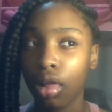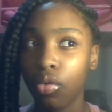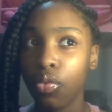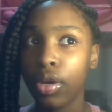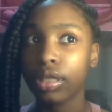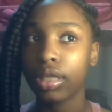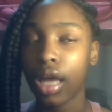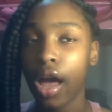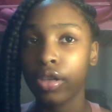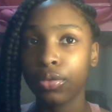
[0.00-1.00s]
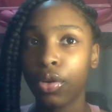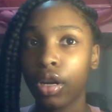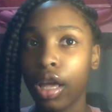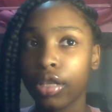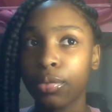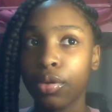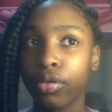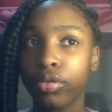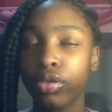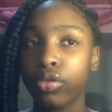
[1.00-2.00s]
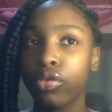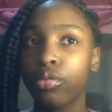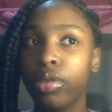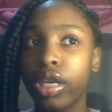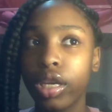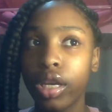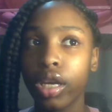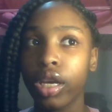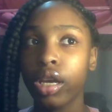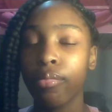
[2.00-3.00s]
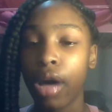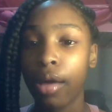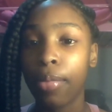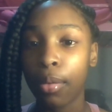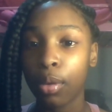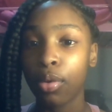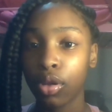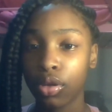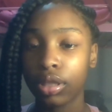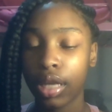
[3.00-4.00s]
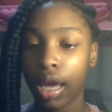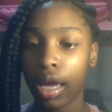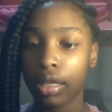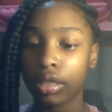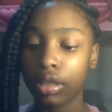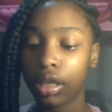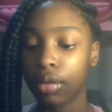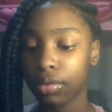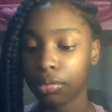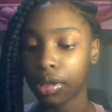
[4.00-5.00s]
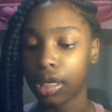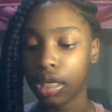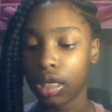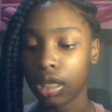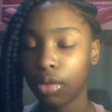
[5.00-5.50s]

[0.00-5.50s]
we went to the house, Grady Hospital, to meet my baby brother's dad to get him something to eat.